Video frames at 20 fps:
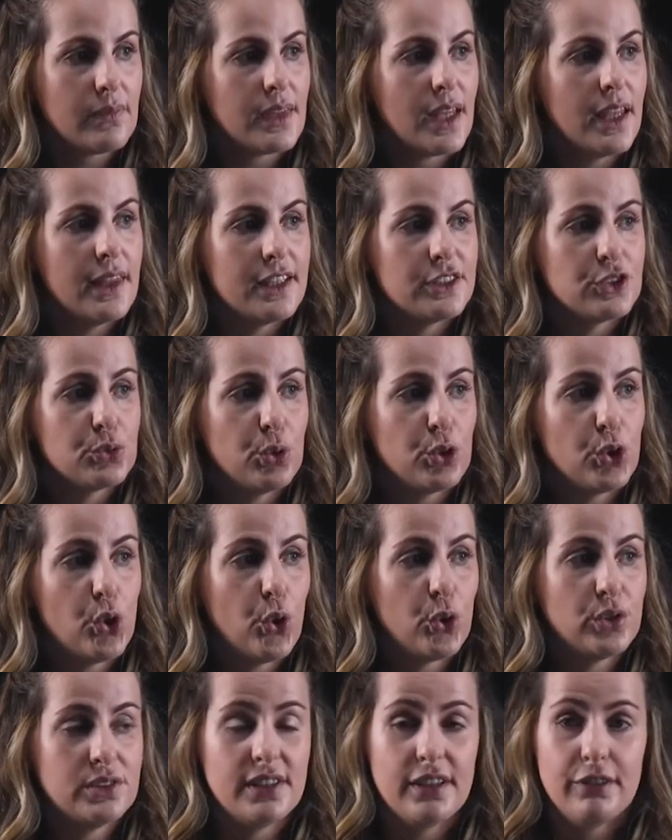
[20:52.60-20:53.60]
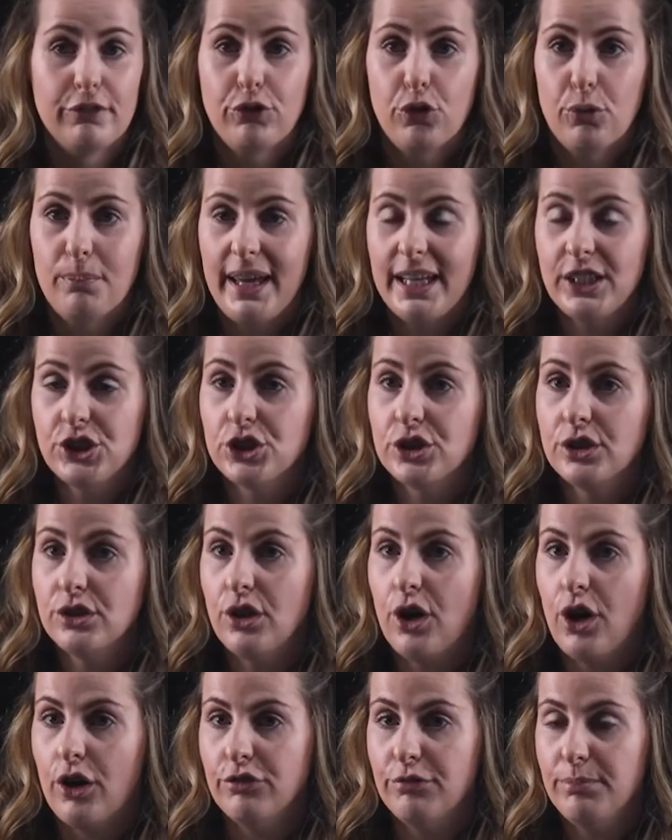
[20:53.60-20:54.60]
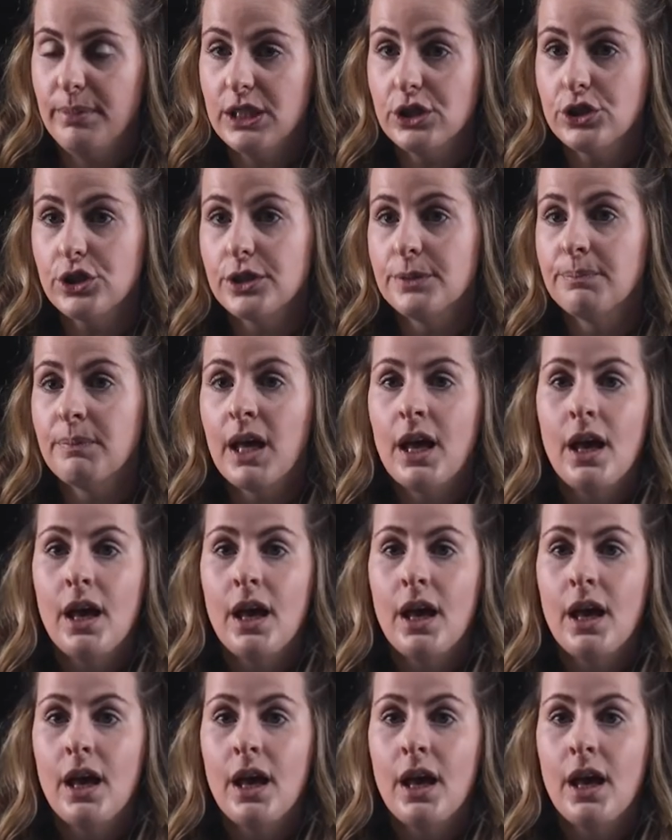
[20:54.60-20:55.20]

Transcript: This will cause the formation of milk.